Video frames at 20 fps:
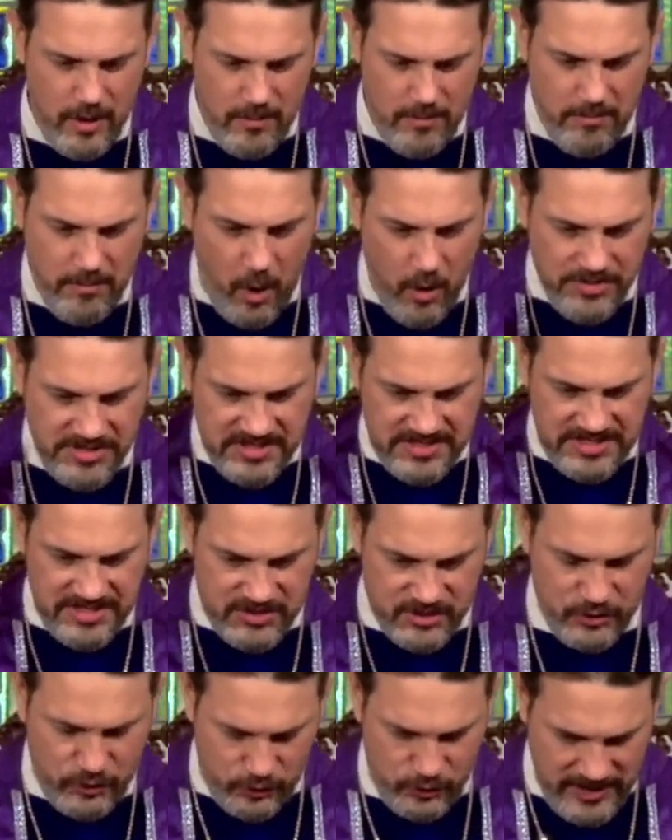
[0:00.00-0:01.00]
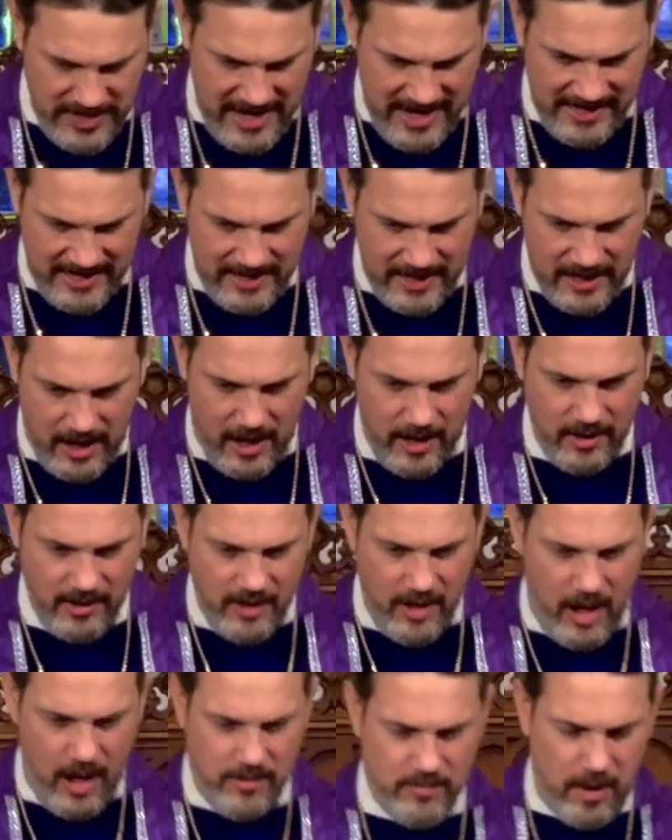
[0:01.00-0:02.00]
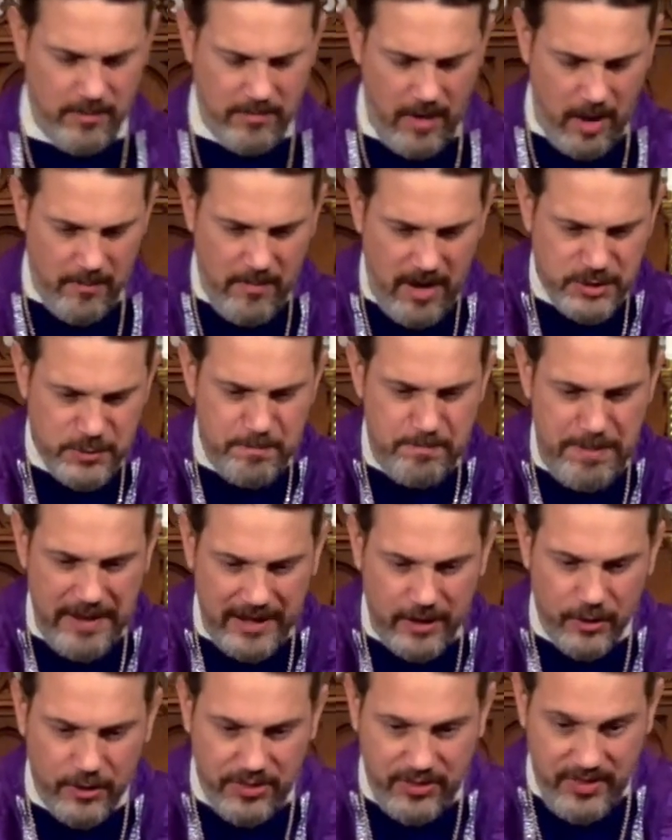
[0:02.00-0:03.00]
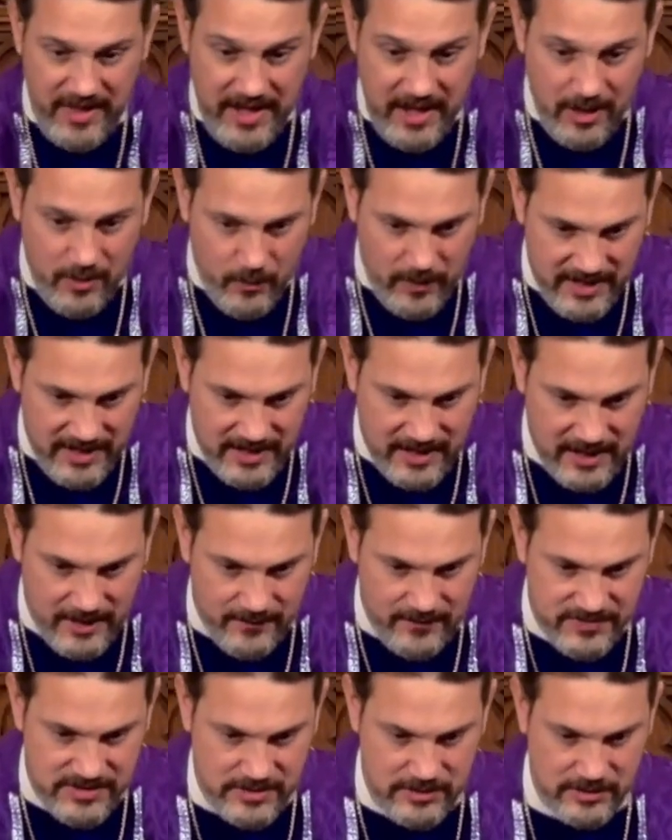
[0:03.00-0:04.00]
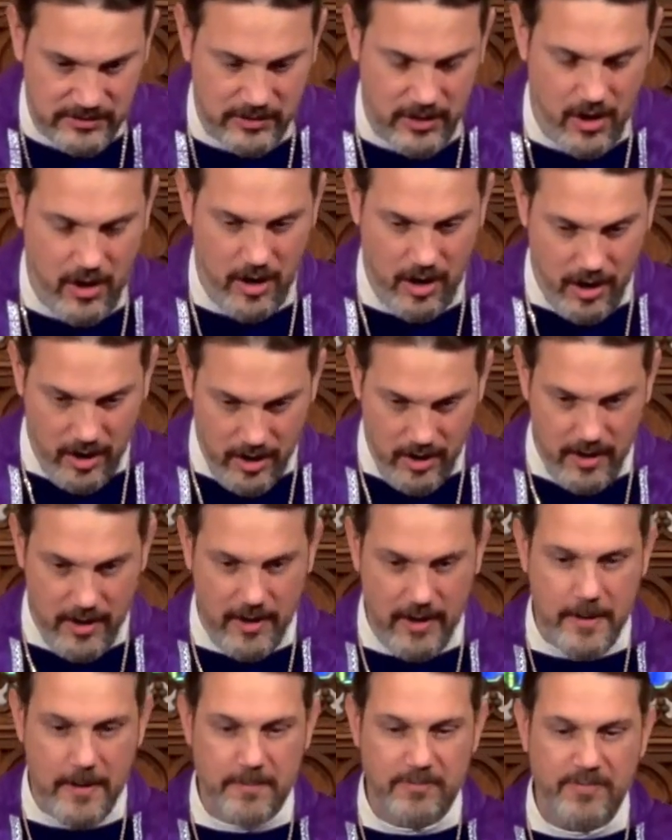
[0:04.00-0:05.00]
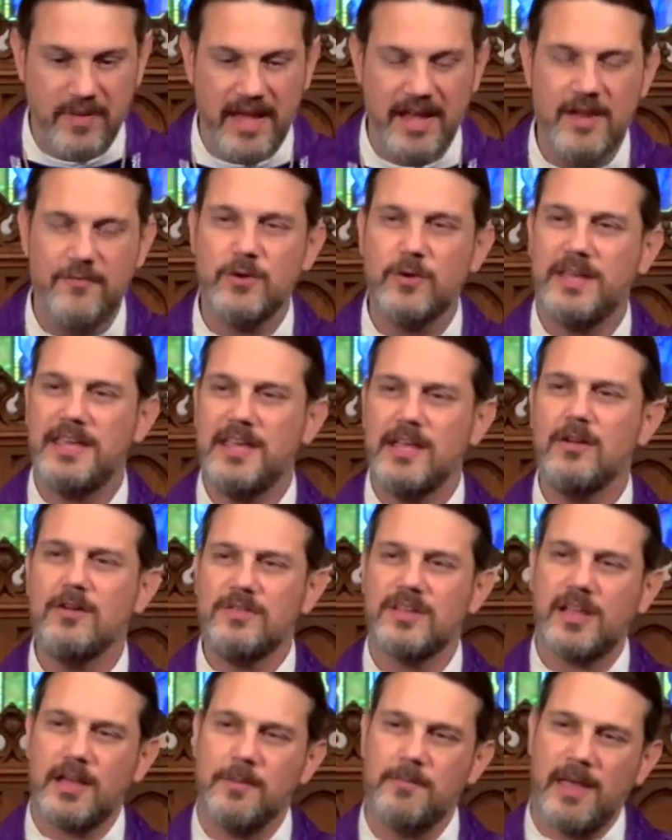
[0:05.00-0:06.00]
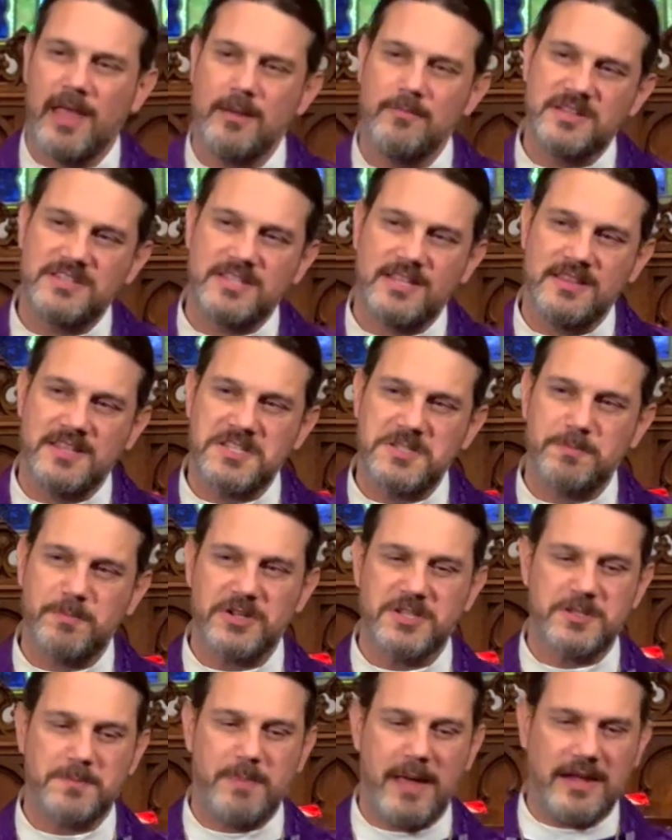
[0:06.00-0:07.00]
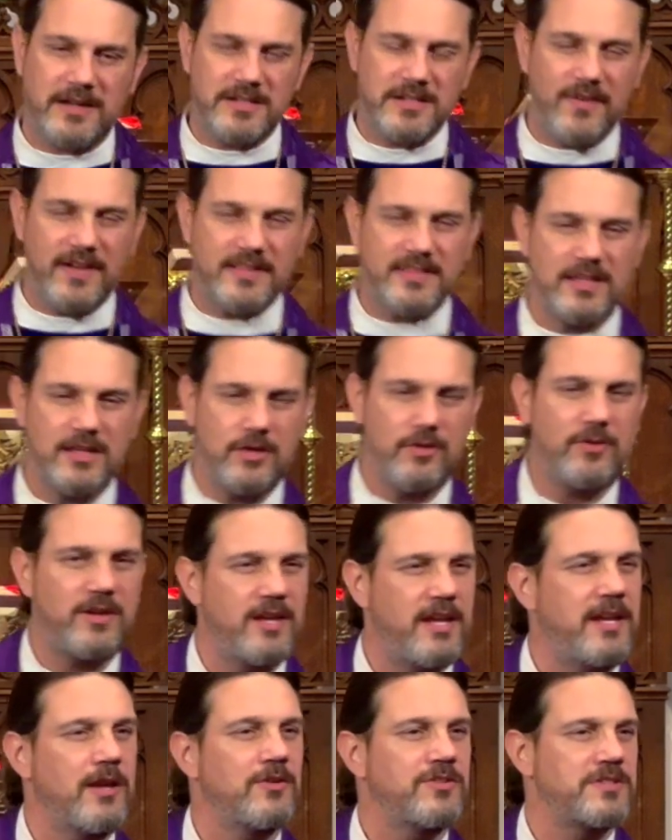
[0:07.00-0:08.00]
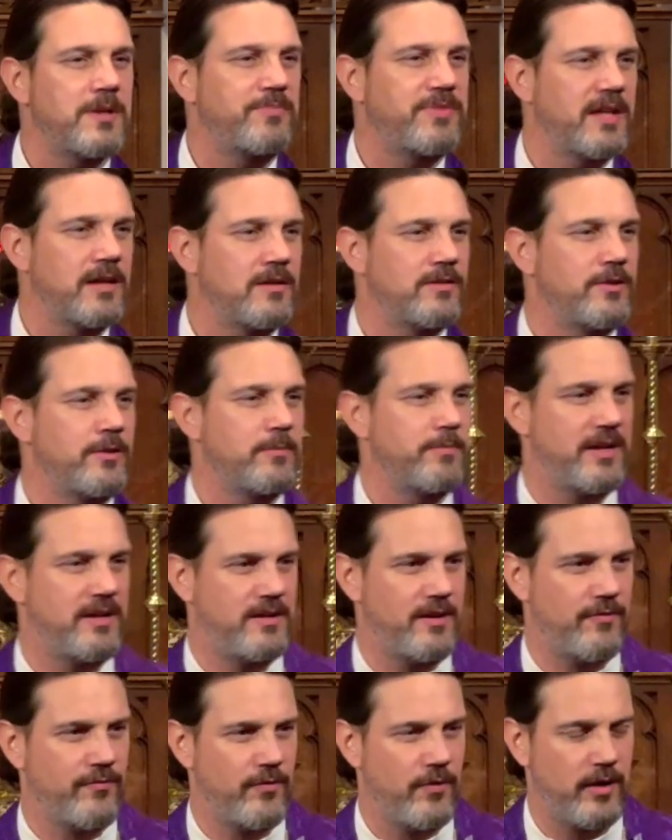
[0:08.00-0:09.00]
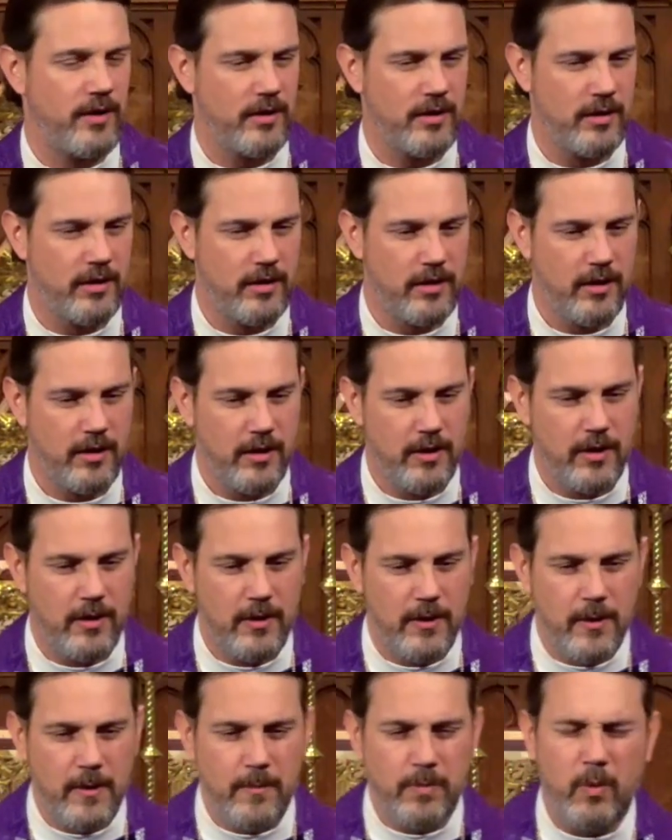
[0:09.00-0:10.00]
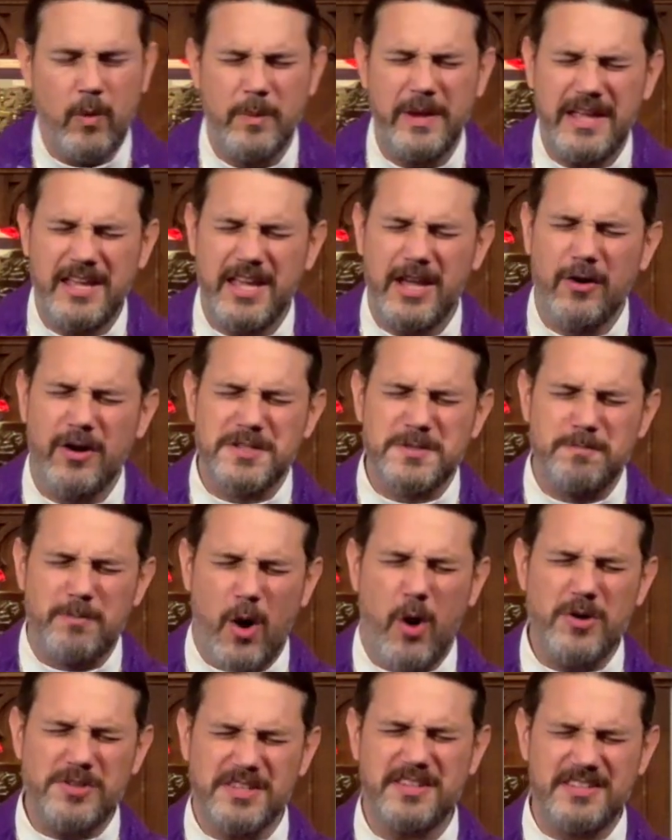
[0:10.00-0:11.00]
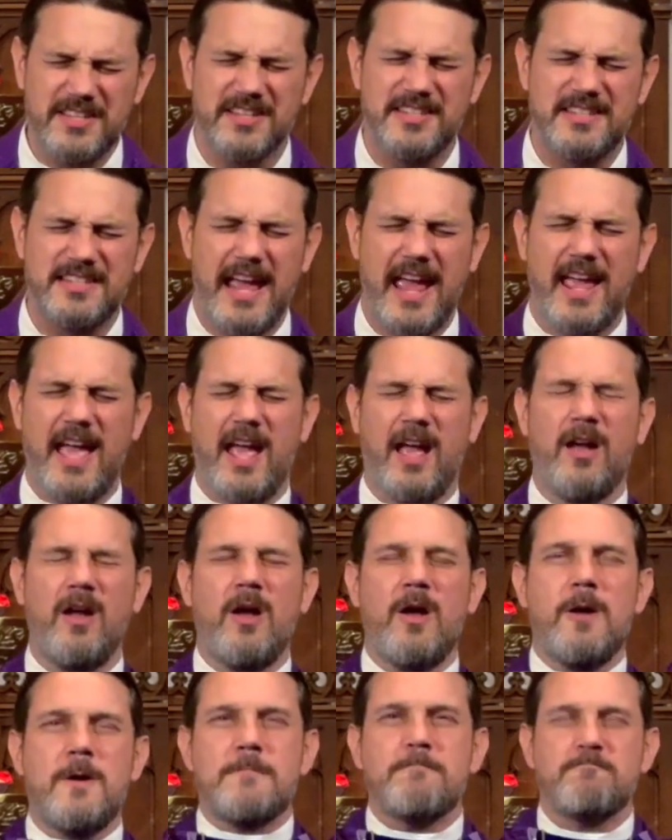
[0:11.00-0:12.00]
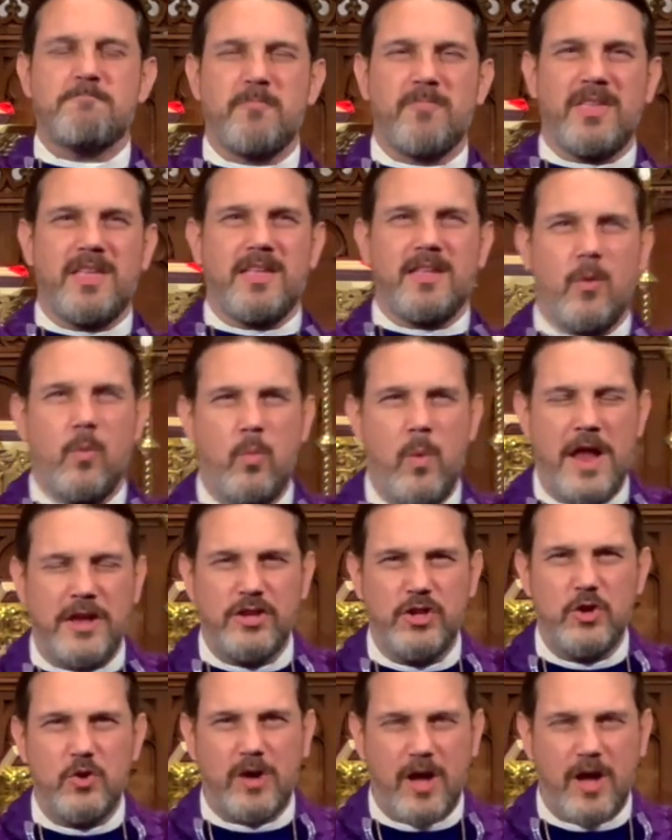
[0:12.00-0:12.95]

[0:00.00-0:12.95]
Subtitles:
Moses is creating a much bigger thing when he gives the law. And if you hear the commandments in this perspective, I think you hear something a little bit different. What we hear is Moses is saying, when you